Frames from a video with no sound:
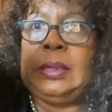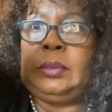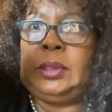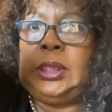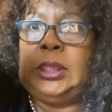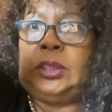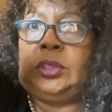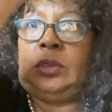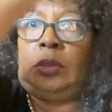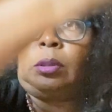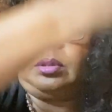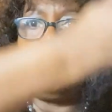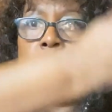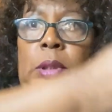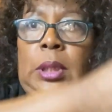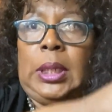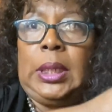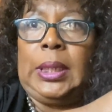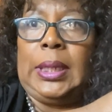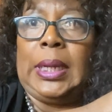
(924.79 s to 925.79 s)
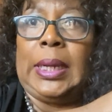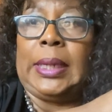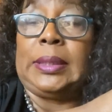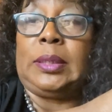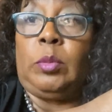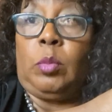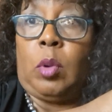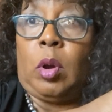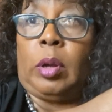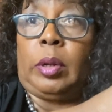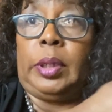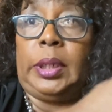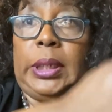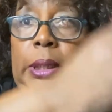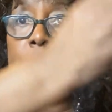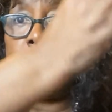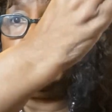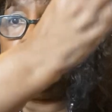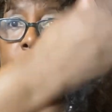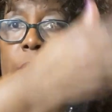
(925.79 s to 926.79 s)
into the like the water
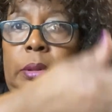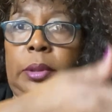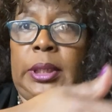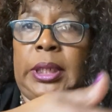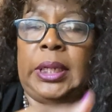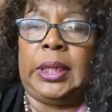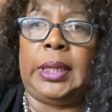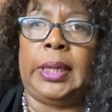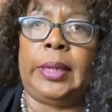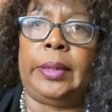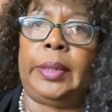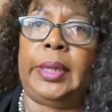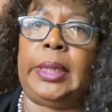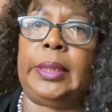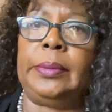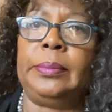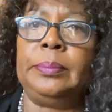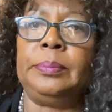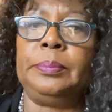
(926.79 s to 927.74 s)
heater in that area,